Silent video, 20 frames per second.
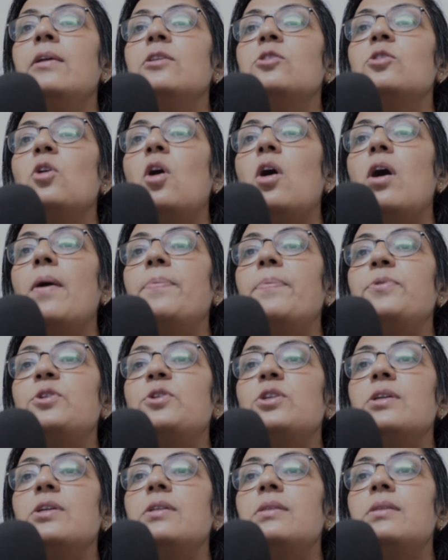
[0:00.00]
So
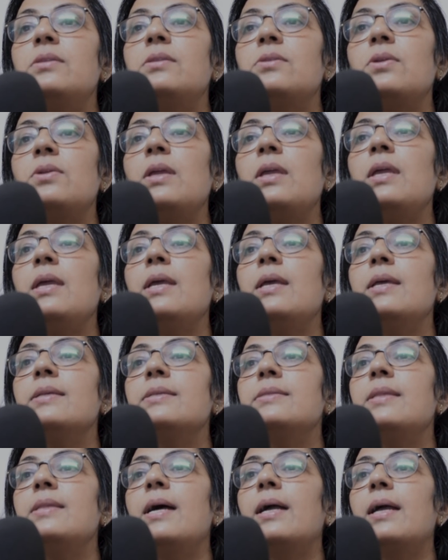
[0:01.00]
option 3
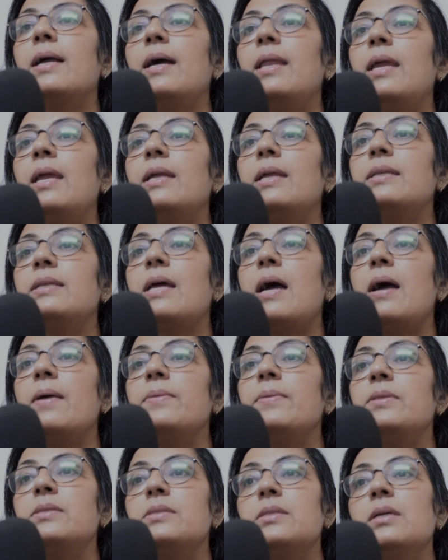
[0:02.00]
is the correct
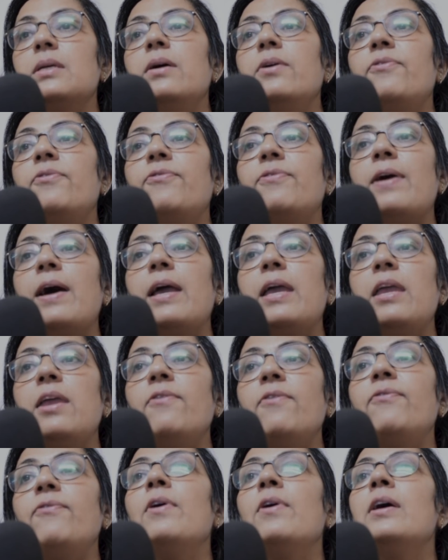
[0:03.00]
answer. 5
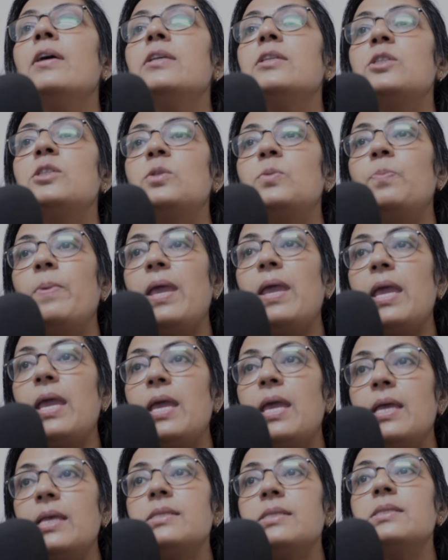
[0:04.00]

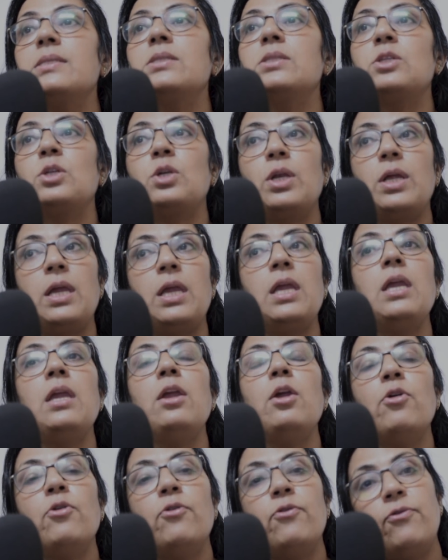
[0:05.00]
space
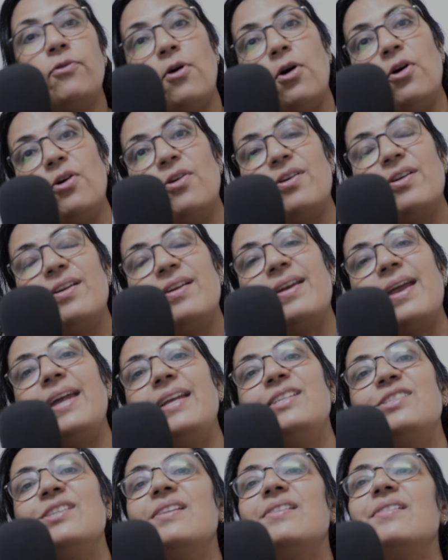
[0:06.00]
3, 4.
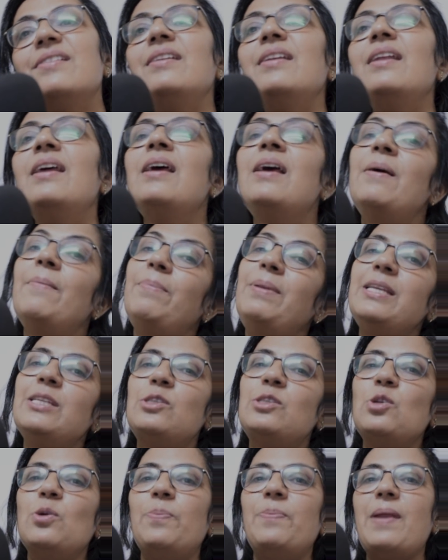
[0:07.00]
Right, children?
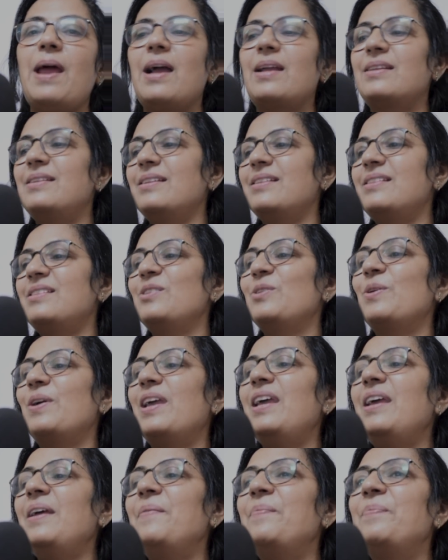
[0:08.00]
Please do practice, okay?